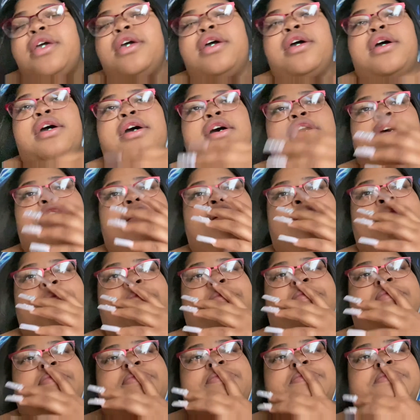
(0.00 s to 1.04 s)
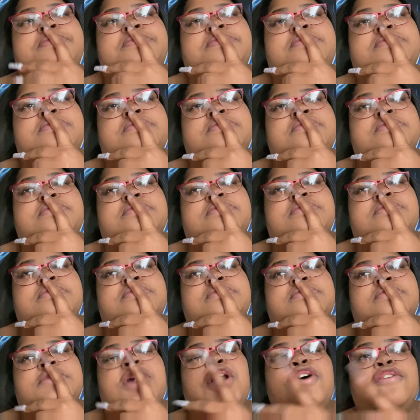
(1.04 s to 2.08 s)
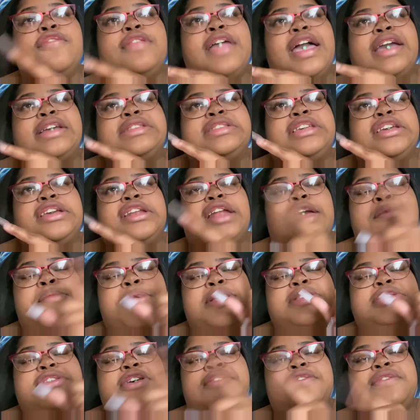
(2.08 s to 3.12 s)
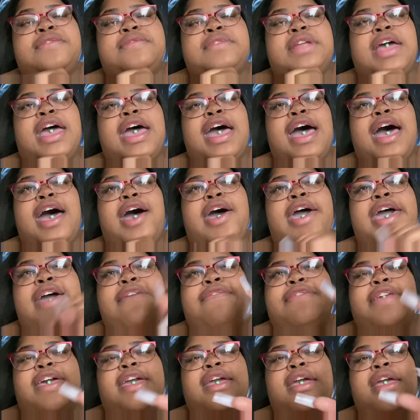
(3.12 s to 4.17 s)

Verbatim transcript: Um, hopefully I can take it out myself. If not, I'll have like